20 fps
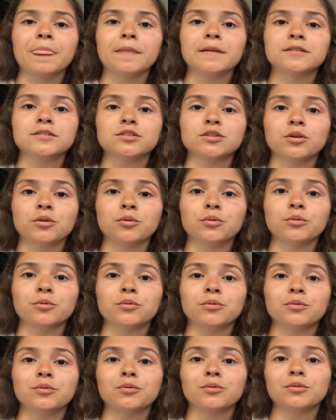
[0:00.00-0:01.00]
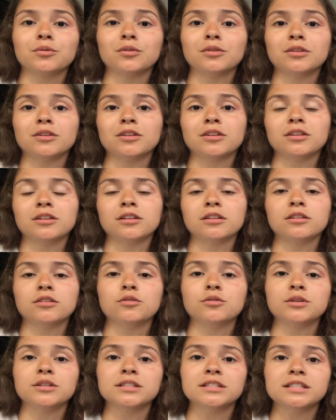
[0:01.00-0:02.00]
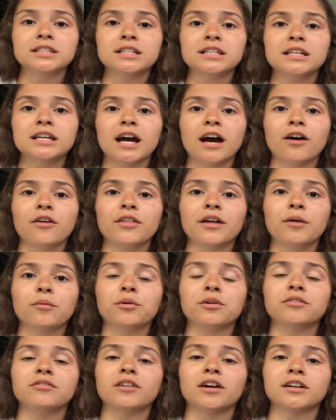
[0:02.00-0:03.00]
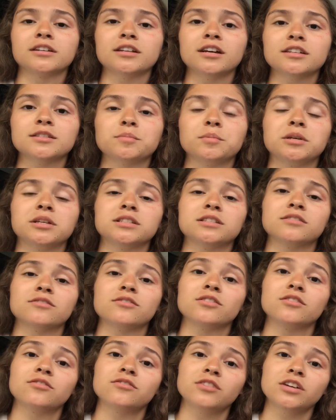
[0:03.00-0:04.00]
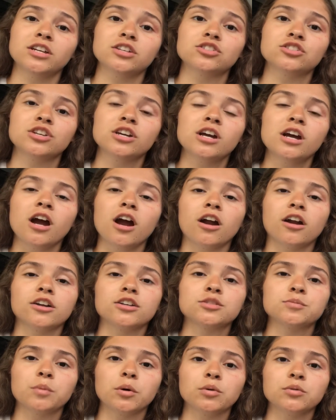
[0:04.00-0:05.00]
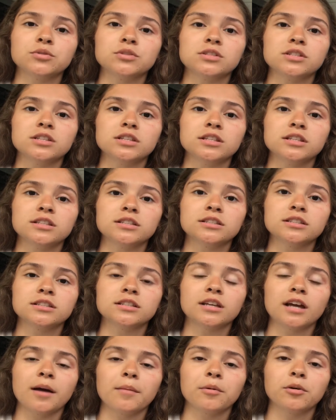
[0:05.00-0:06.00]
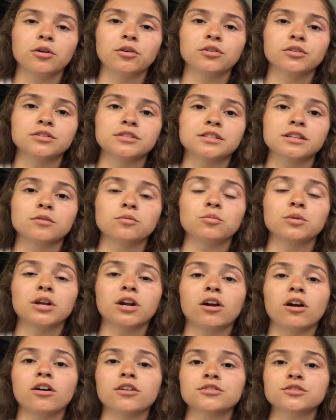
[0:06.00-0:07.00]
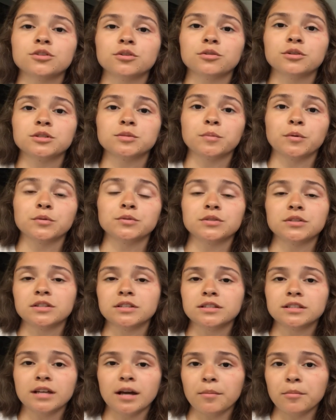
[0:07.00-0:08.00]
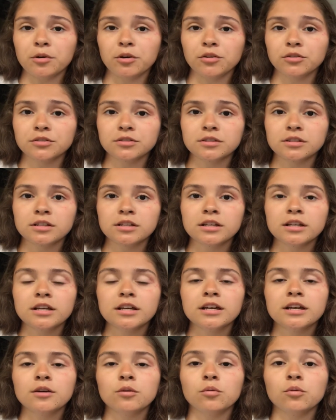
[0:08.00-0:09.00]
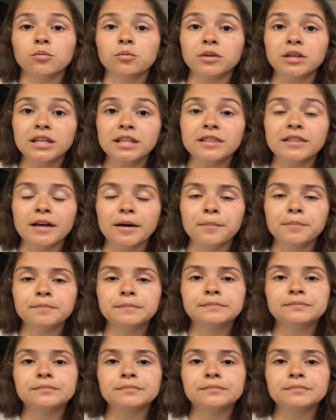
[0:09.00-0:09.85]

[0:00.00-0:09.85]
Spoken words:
So you can see how that would affect us, because if the fish are exposed to these chemicals, then we are also exposed to these chemicals when we eat them.